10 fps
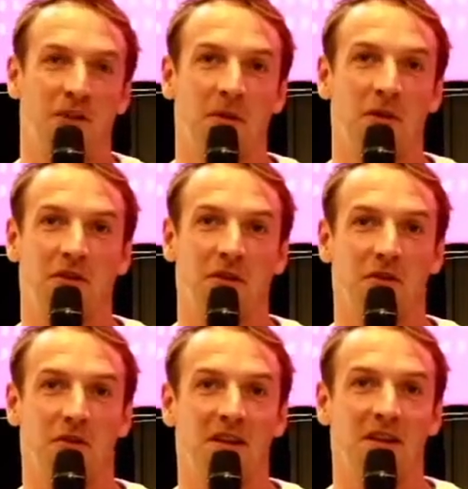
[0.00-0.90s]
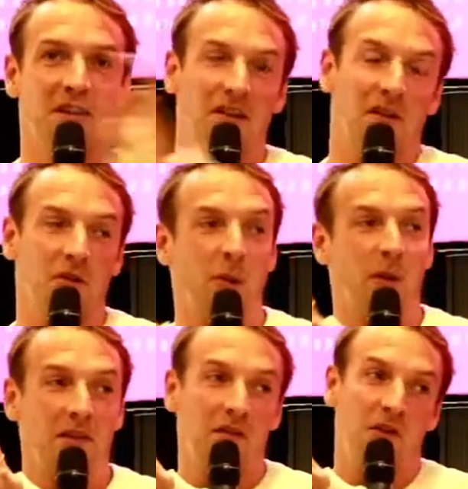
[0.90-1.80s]
manufacturer listing on the
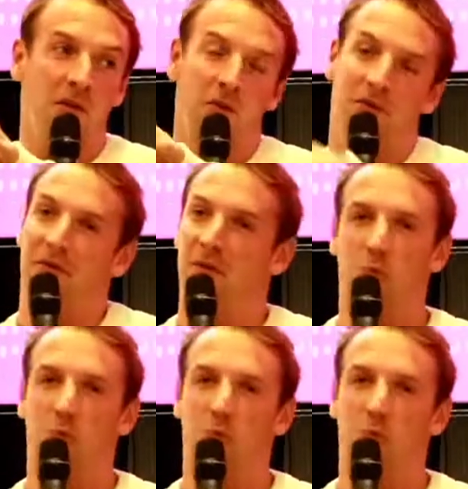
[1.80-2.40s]
platforms.